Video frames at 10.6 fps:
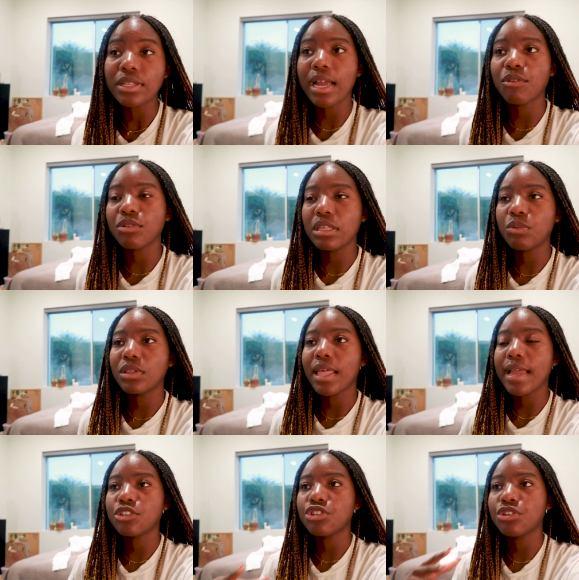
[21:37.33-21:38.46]
Like I really would
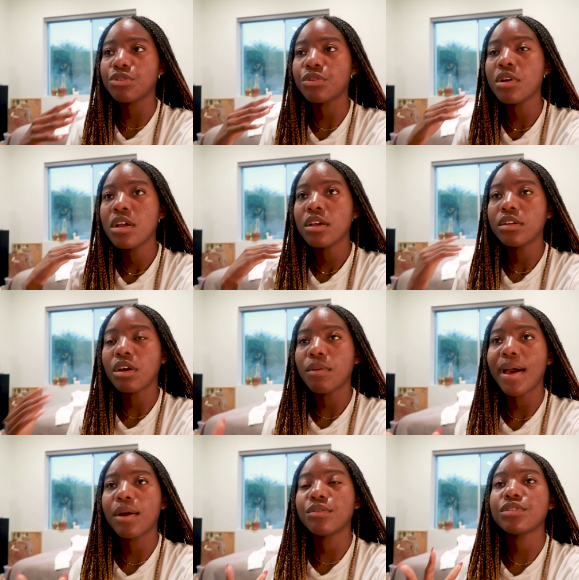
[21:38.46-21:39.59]
like to go
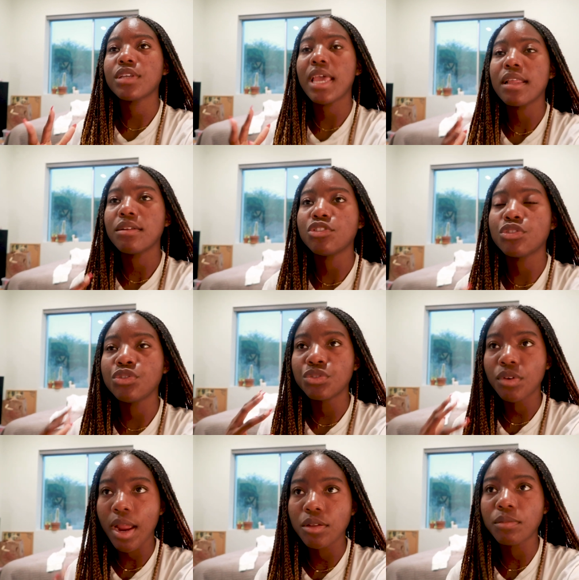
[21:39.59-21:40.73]
out and just
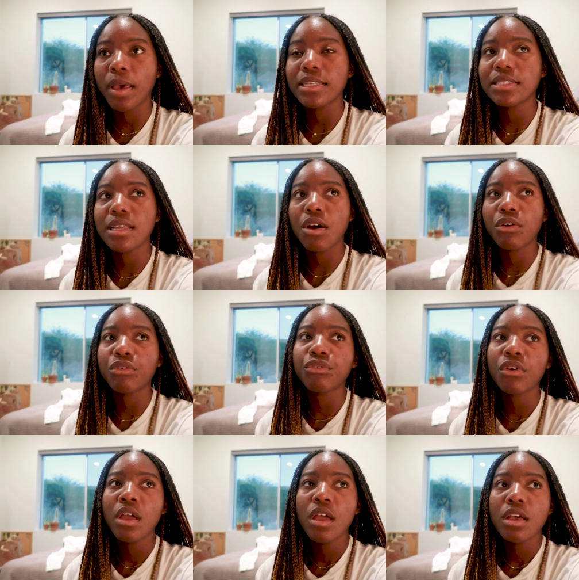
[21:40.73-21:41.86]
ground myself